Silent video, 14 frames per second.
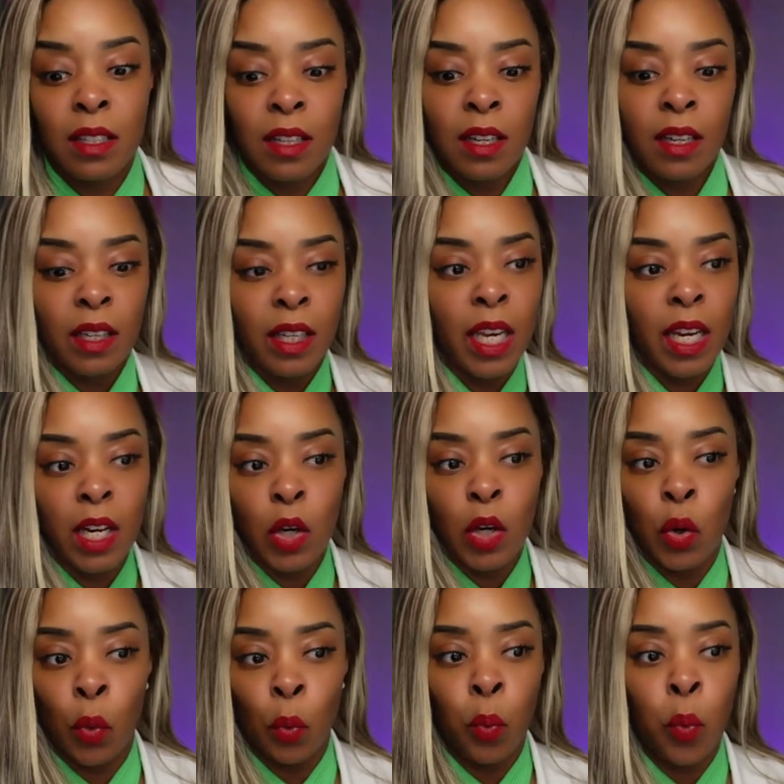getting
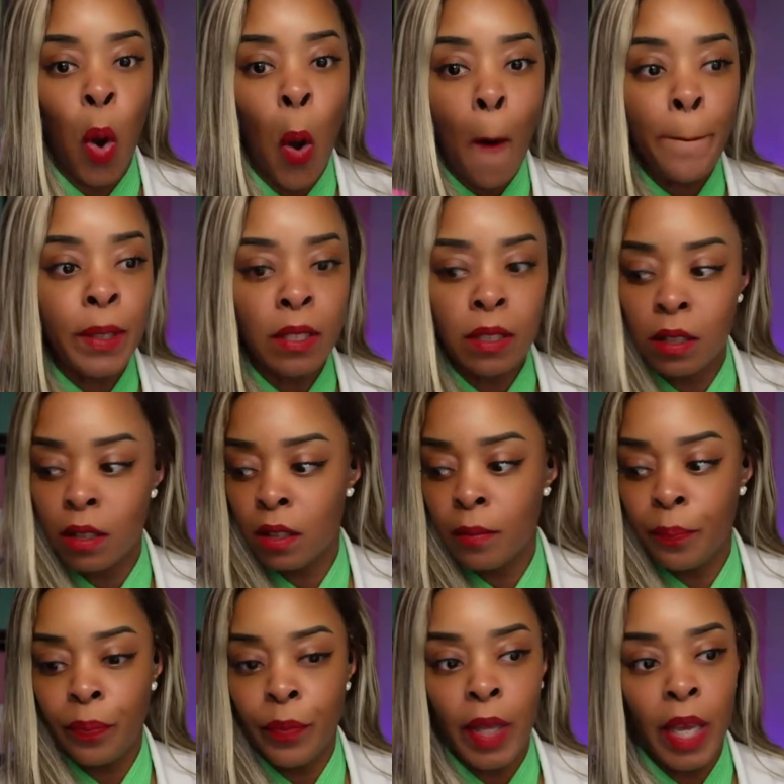groped
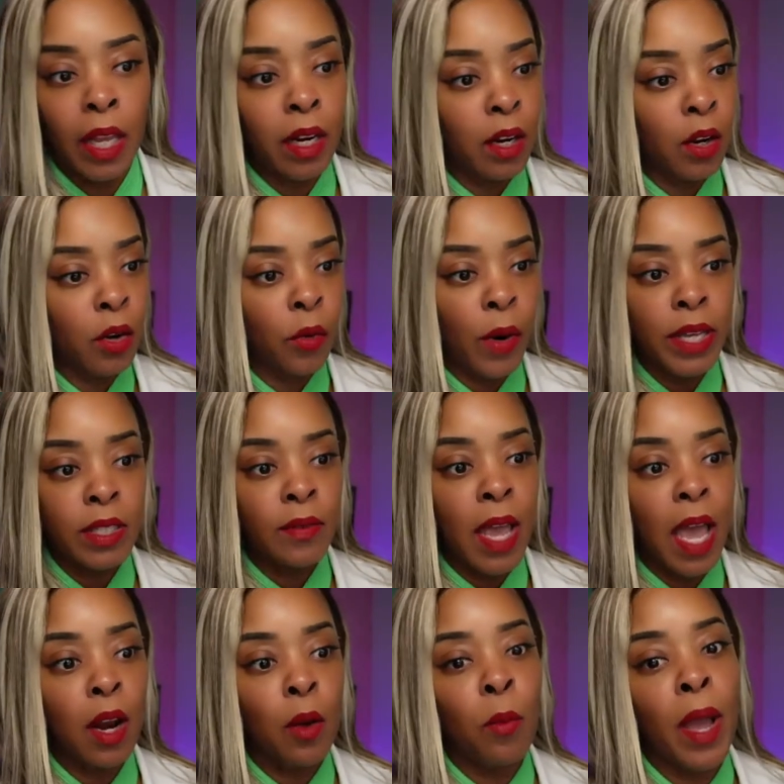in an aggressive
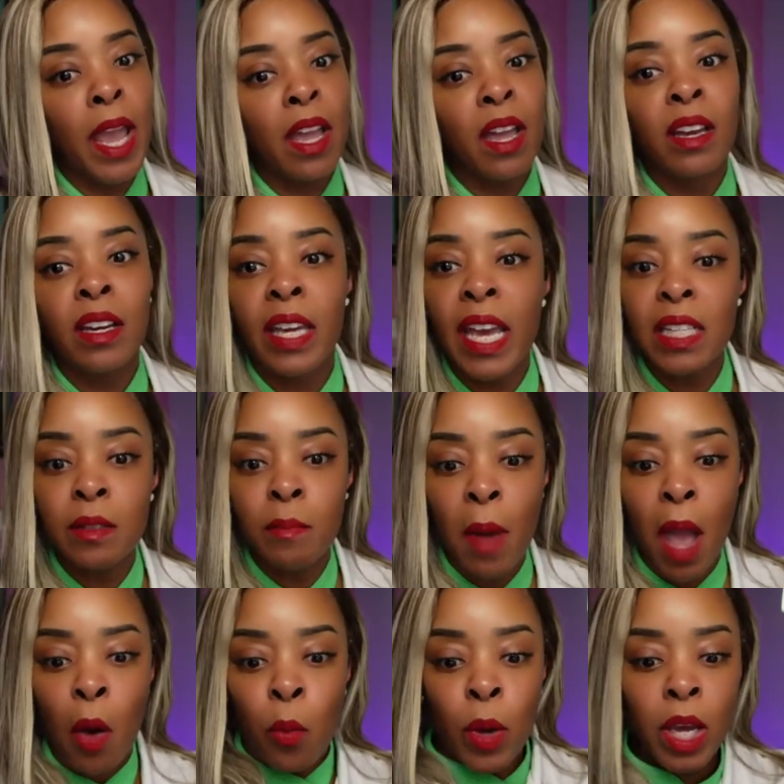kind of way against my
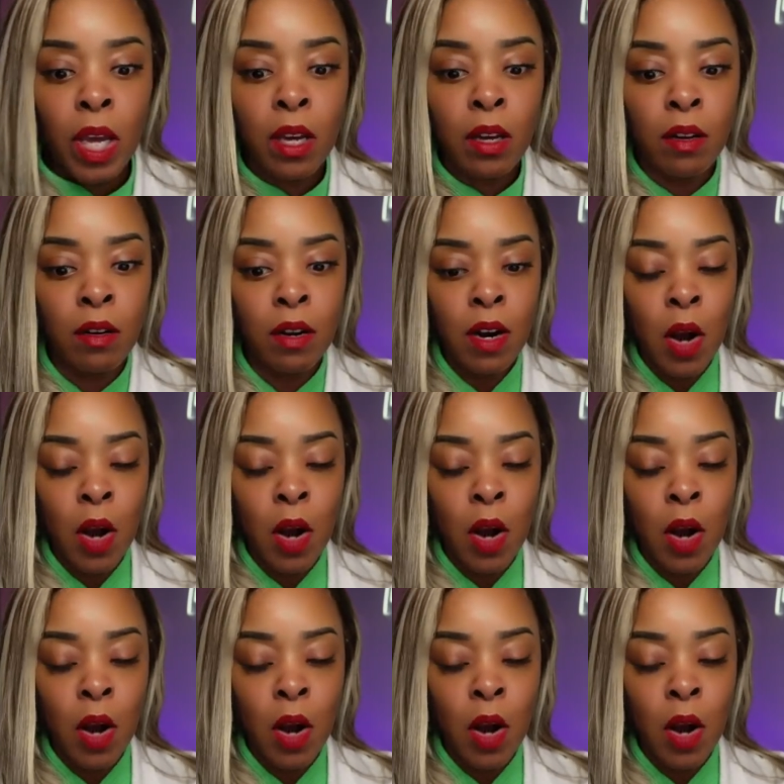will